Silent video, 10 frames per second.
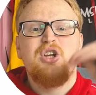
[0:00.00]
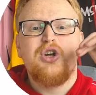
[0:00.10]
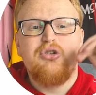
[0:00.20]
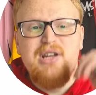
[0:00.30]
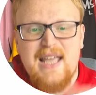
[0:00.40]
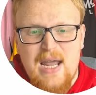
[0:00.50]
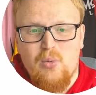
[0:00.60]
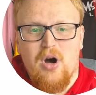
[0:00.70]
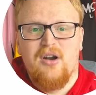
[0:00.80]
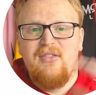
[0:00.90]
create
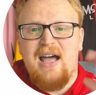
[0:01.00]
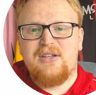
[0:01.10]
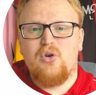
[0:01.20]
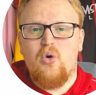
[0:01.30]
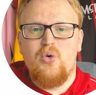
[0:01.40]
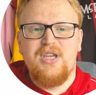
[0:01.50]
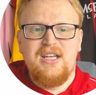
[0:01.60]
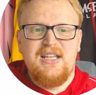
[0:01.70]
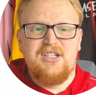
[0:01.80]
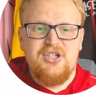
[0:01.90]
one. That's all you
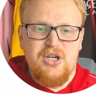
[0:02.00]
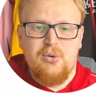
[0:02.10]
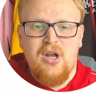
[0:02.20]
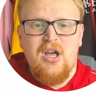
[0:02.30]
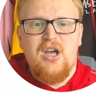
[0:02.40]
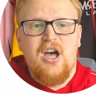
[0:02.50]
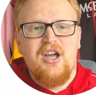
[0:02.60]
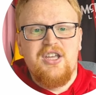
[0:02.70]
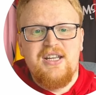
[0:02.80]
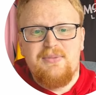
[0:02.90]
need to do.
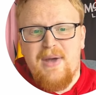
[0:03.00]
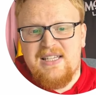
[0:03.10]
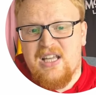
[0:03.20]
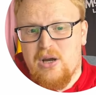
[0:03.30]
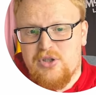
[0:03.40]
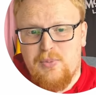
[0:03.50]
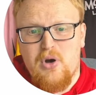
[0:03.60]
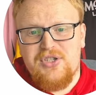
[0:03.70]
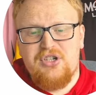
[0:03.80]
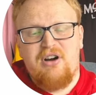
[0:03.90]
You need to basically go
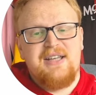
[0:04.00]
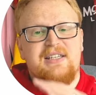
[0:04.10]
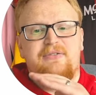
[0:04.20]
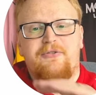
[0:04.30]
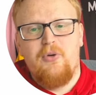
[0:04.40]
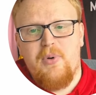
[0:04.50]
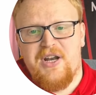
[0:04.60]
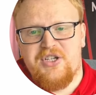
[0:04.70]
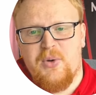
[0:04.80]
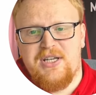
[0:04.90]
Sports Interactive, Football
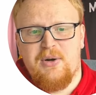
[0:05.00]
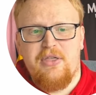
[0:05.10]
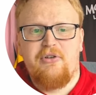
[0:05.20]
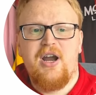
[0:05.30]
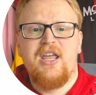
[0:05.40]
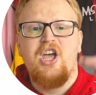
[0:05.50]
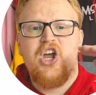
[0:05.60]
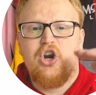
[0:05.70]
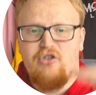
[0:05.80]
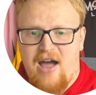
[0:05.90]
Manager 2023,
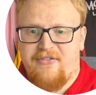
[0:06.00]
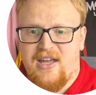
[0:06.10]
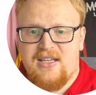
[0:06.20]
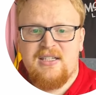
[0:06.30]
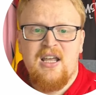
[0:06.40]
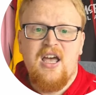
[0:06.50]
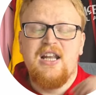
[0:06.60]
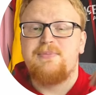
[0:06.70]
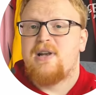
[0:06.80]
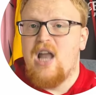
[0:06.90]
graphics. At
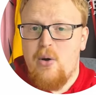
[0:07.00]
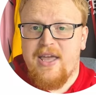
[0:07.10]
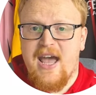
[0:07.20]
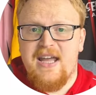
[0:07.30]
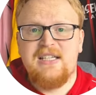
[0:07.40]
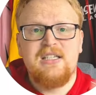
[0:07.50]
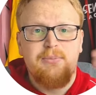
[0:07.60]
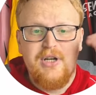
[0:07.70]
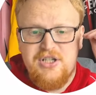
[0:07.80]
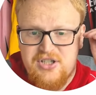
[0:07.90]
least be lowercase,
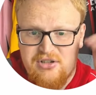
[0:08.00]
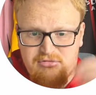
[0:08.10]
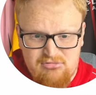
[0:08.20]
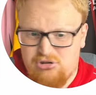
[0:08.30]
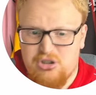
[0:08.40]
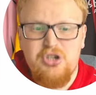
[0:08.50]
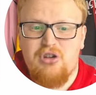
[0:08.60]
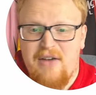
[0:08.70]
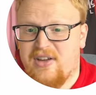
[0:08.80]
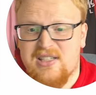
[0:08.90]
but it's just
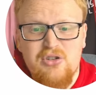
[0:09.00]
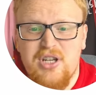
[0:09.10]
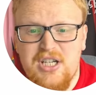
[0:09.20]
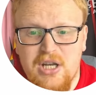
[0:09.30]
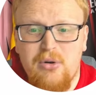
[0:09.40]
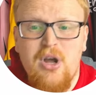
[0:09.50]
graphics. That's all you need to do.